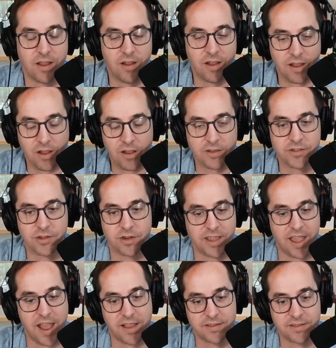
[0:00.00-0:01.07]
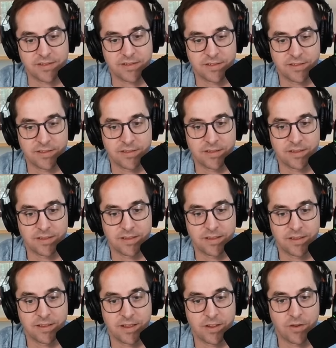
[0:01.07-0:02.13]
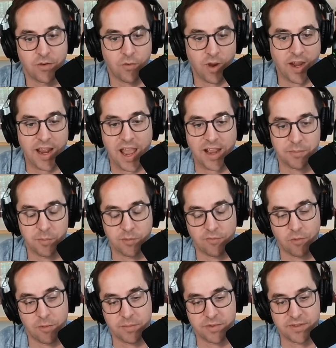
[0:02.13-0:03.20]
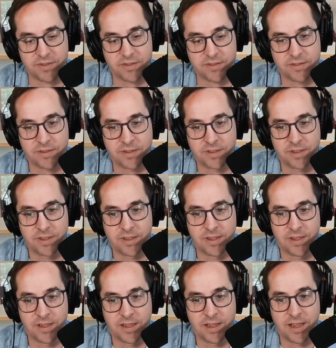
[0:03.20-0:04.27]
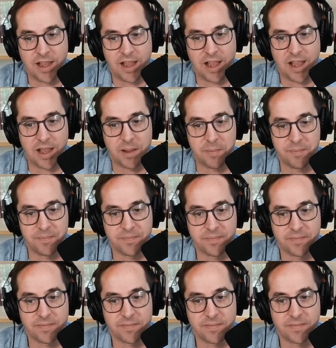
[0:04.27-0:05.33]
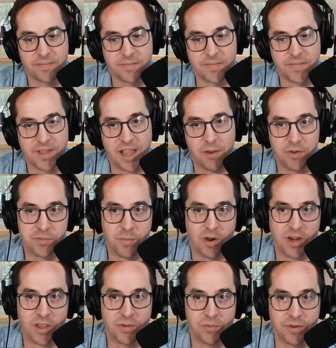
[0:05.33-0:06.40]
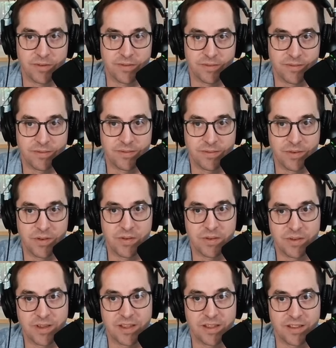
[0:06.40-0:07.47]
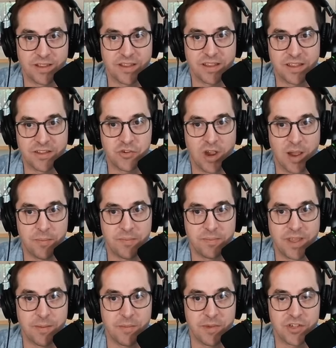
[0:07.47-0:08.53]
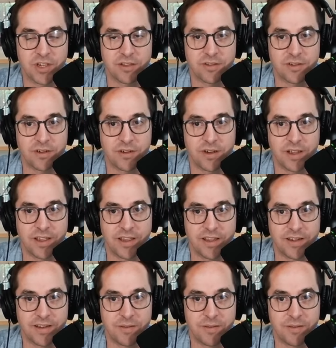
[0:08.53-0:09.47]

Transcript: all star cast, great acting performances. Um, I wish Marty would drop "Gimme Shelter" and